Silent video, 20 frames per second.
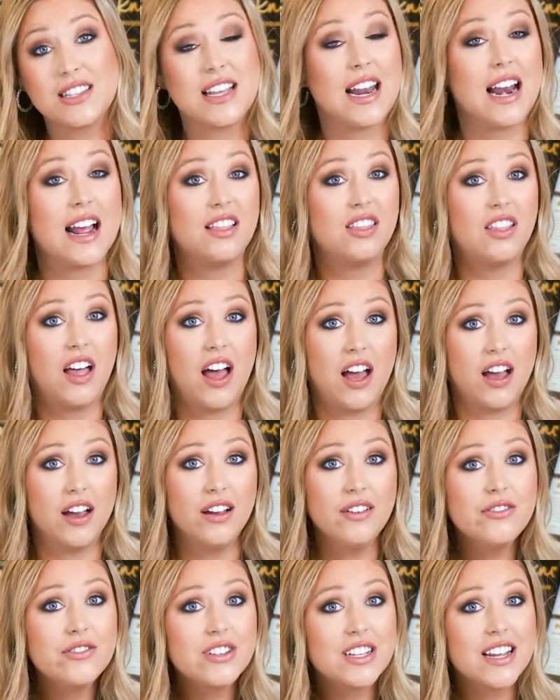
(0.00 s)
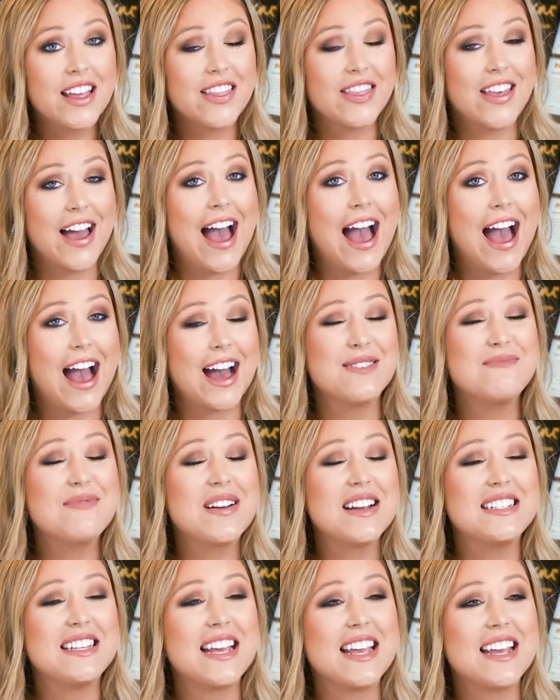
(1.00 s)
that I loved that had
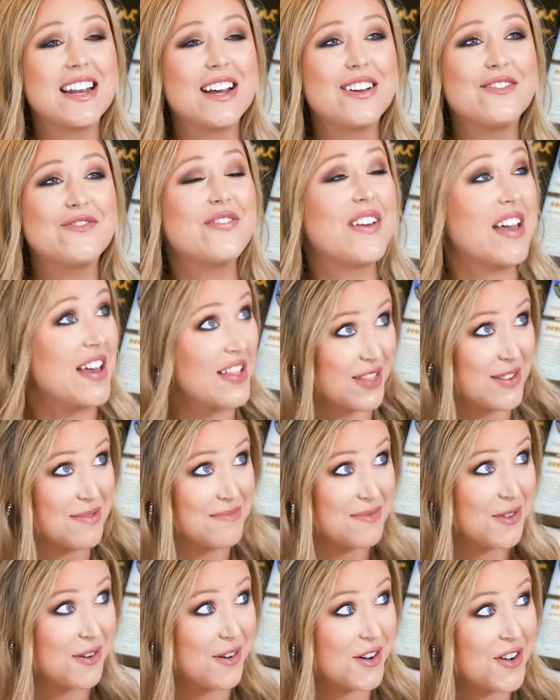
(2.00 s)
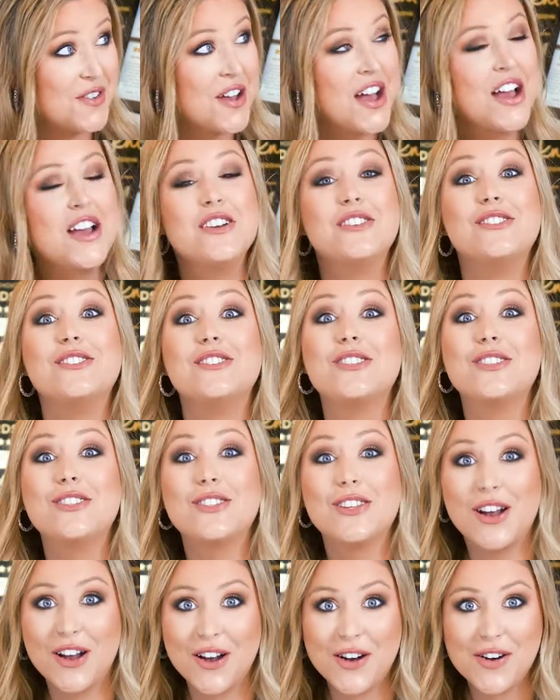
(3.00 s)
my date available.
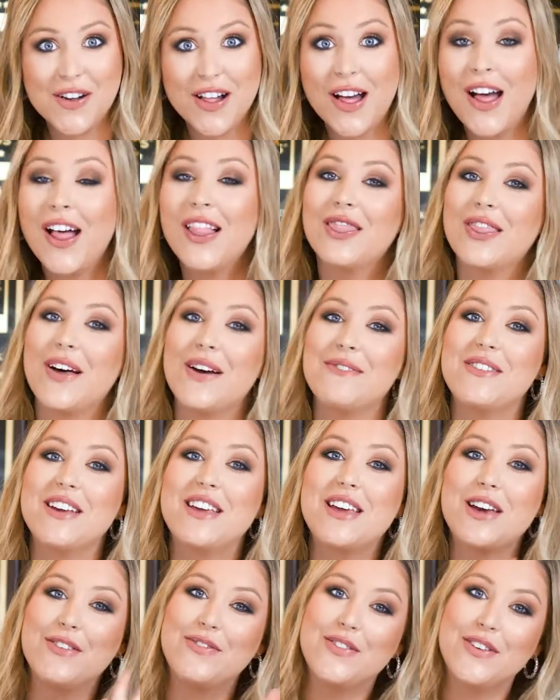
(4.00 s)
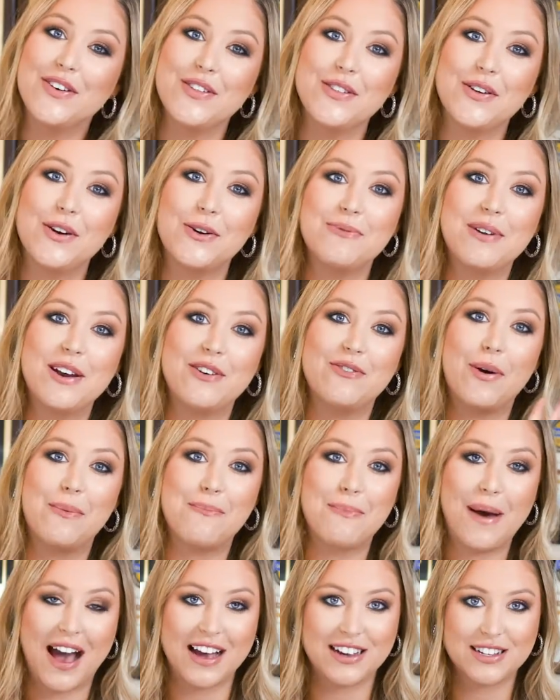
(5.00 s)
So let me give you a little bit of a
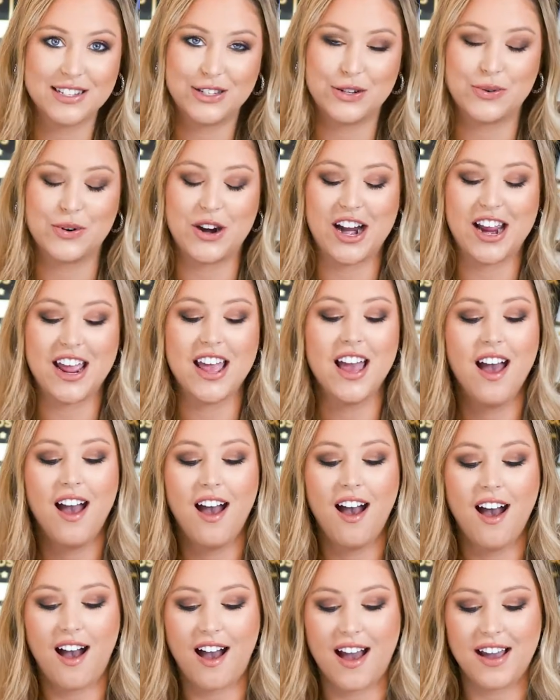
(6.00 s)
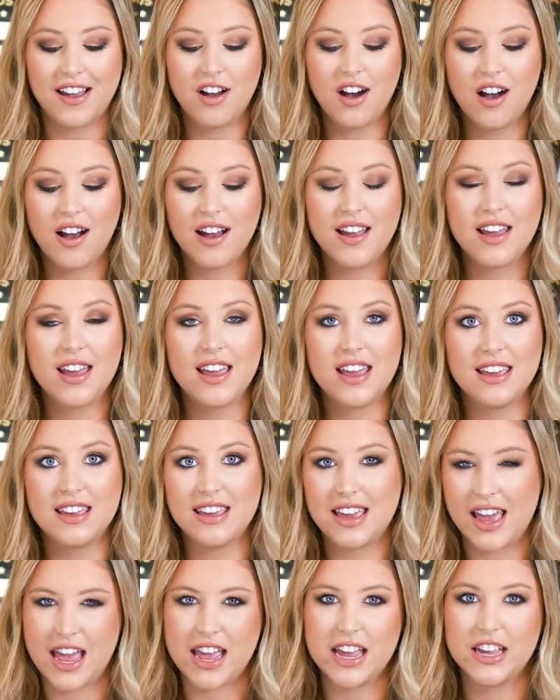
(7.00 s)
backstory. I got
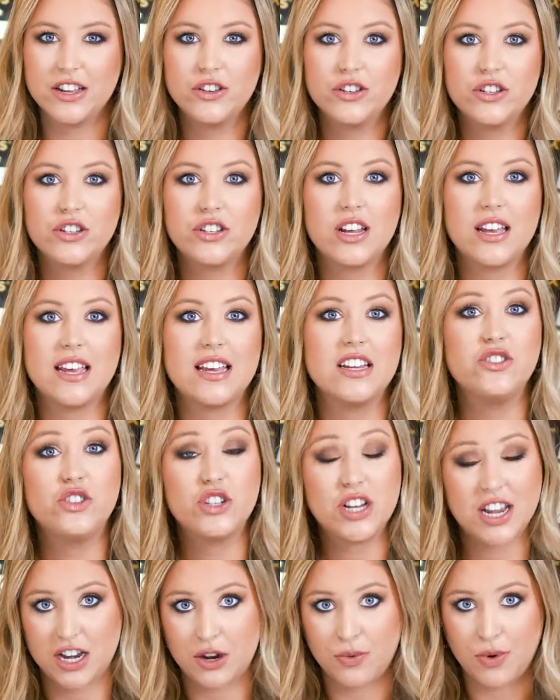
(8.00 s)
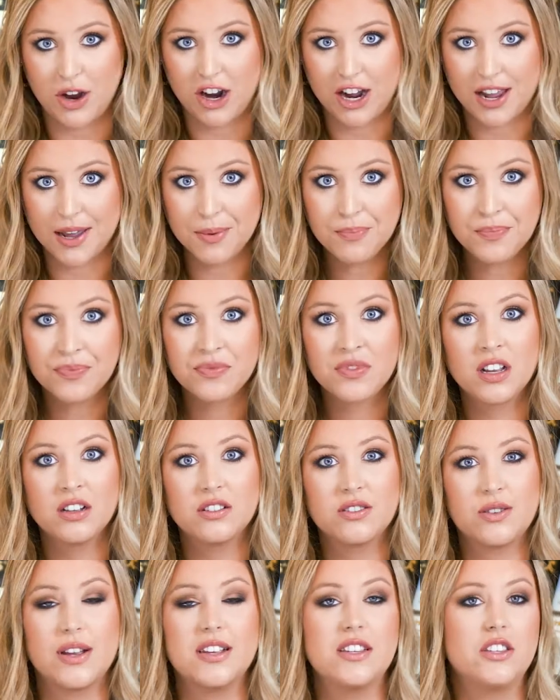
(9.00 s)
engaged in January,
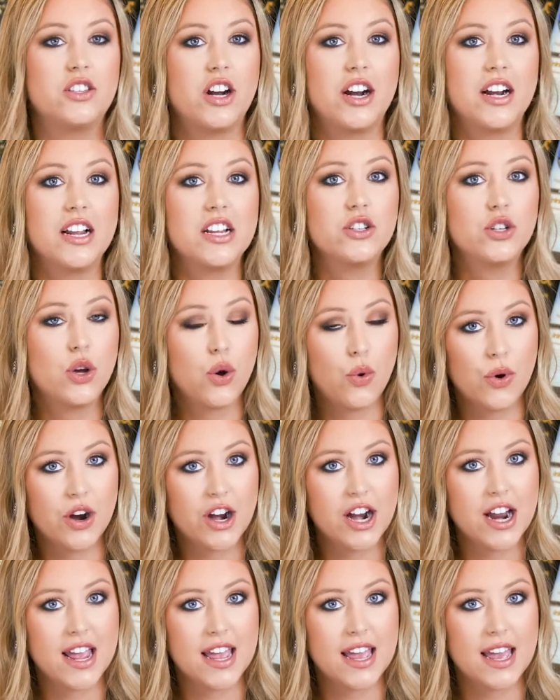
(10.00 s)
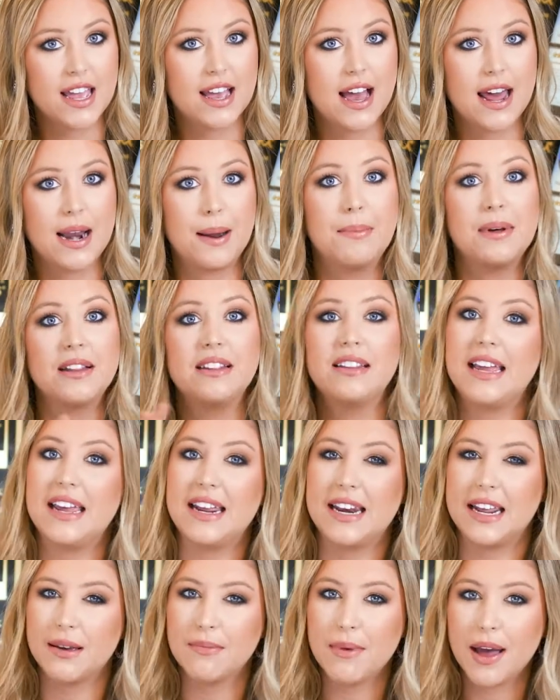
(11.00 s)
so I started touring and kind of
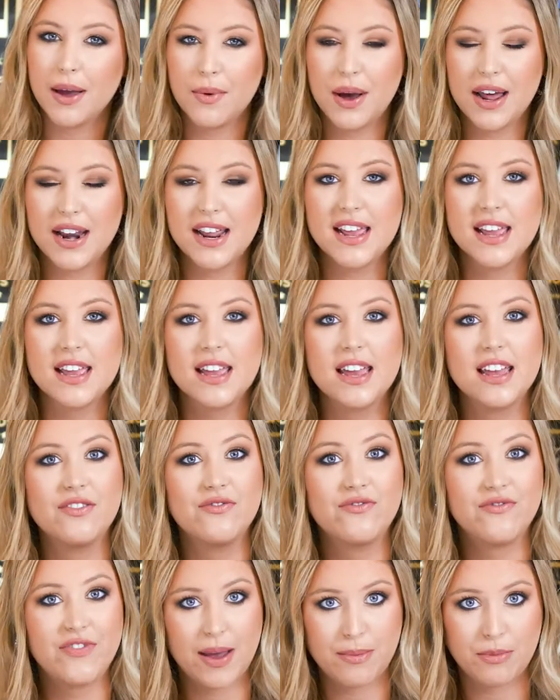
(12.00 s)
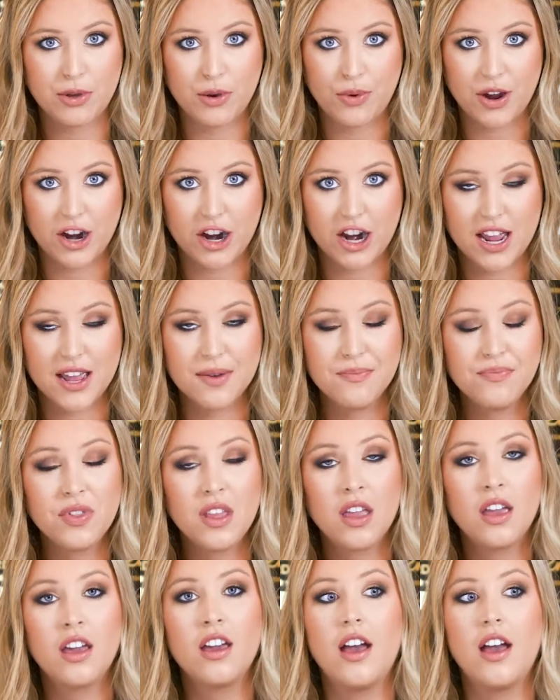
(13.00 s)
planning my wedding in February.
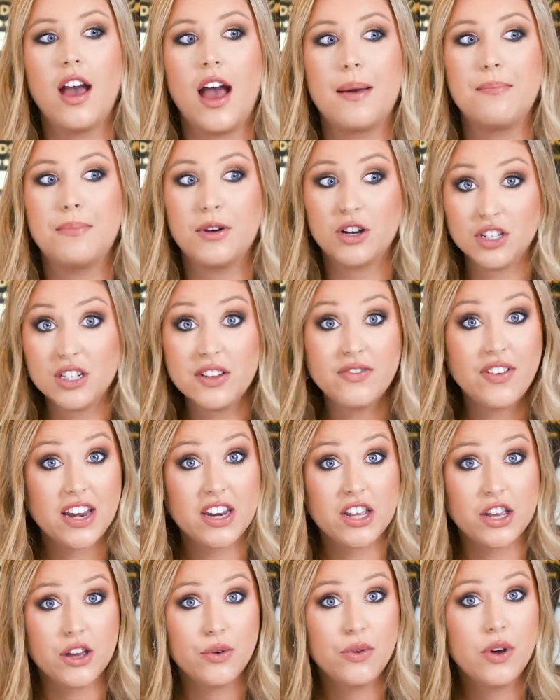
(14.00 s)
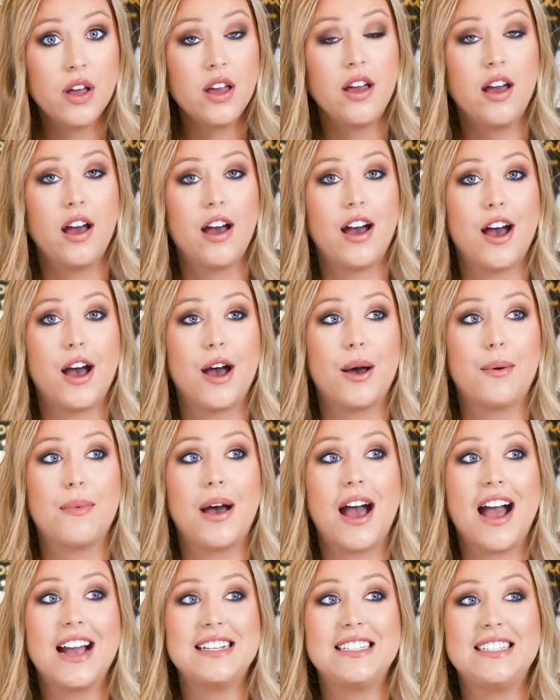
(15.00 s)
I booked a venue.
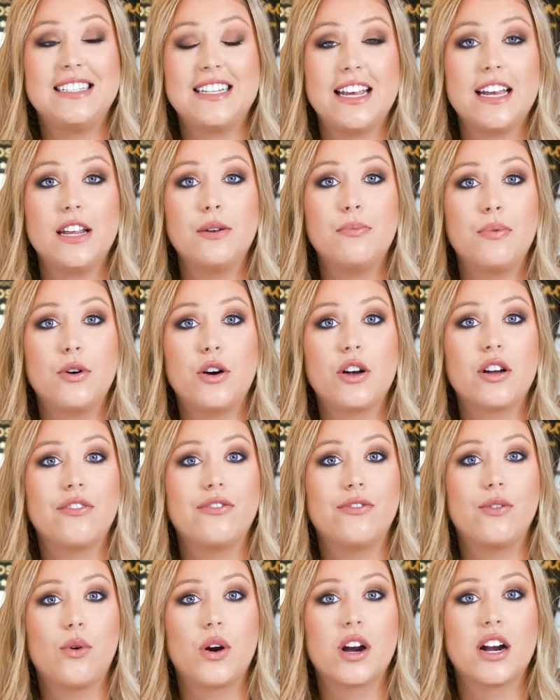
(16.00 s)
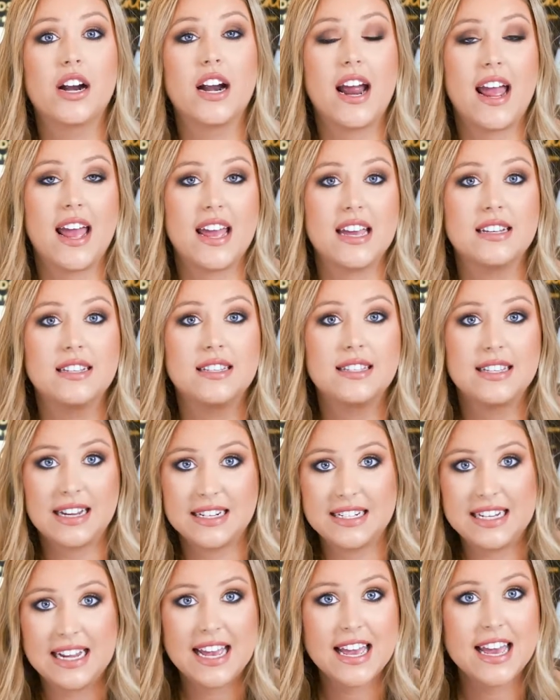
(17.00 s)
I did book for a
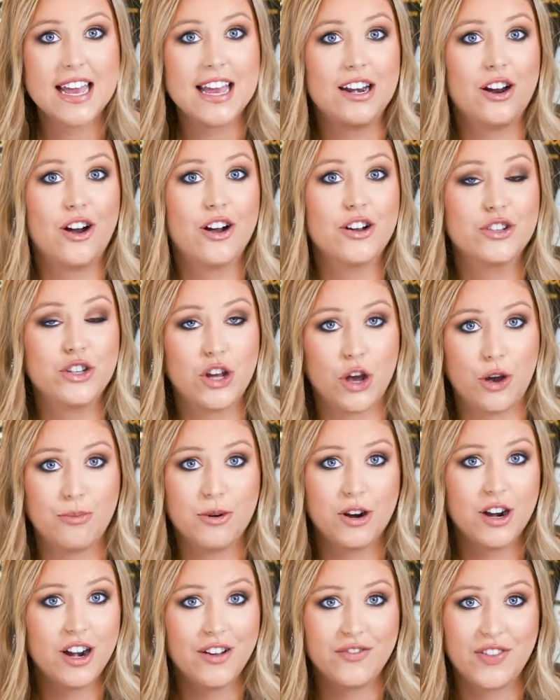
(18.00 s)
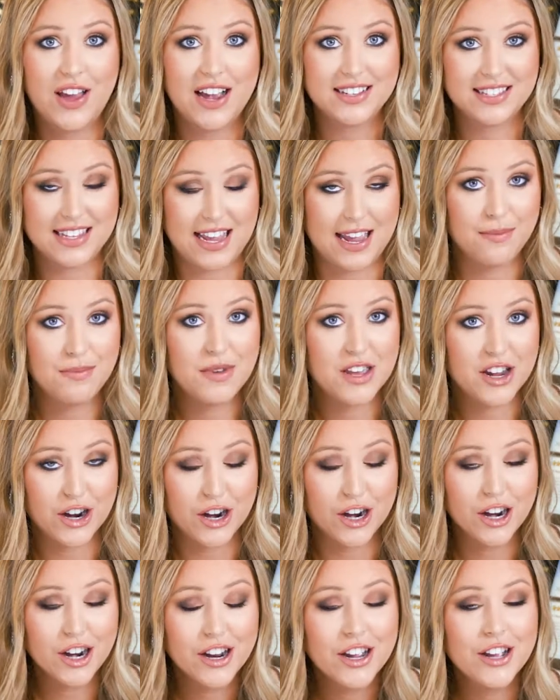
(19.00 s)
Sunday in October of that same
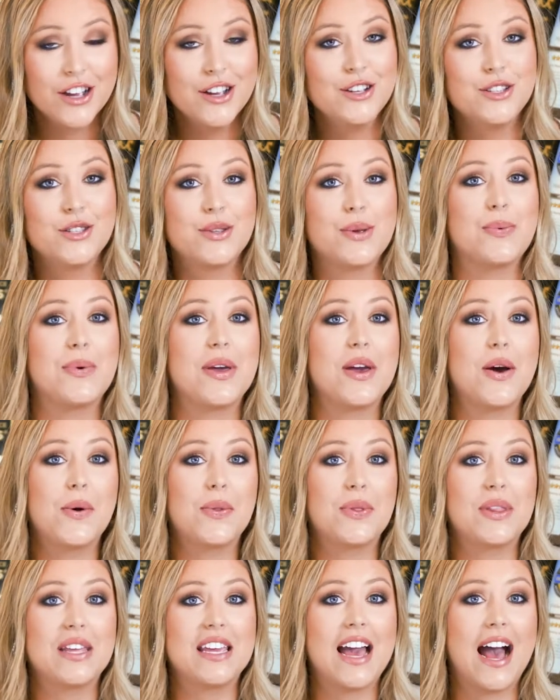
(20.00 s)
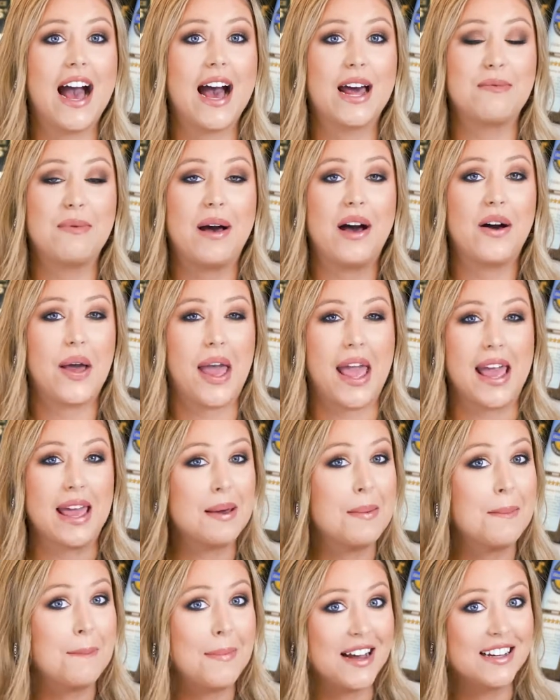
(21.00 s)
year, so we only had about
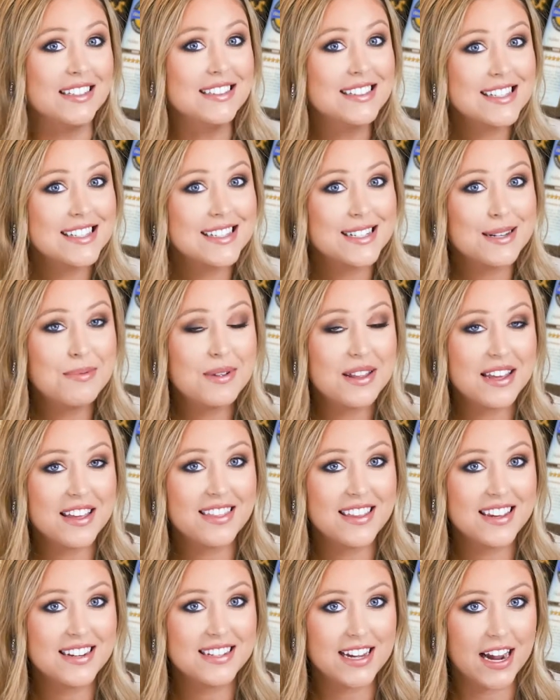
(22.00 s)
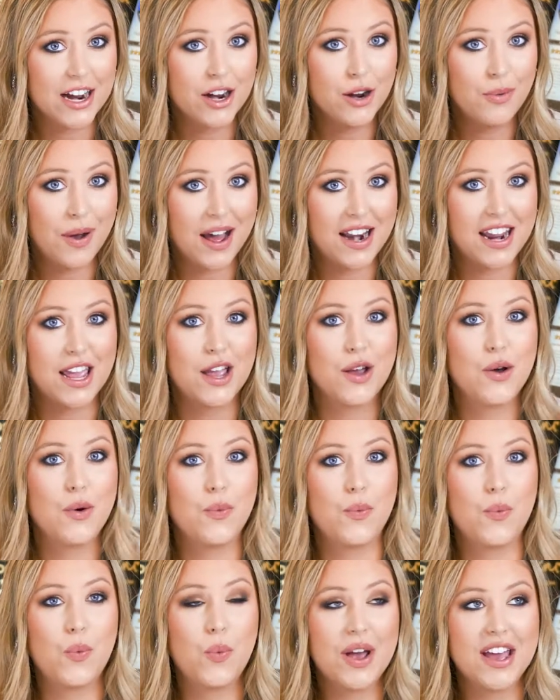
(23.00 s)
8 months to plan the entire wedding,
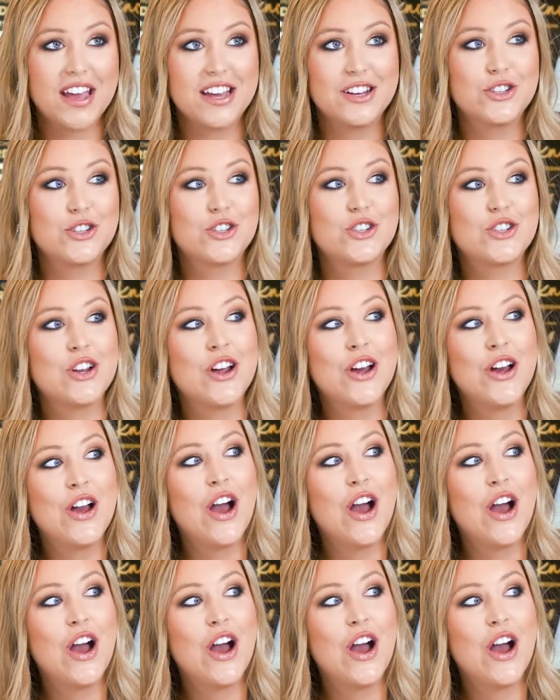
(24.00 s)
which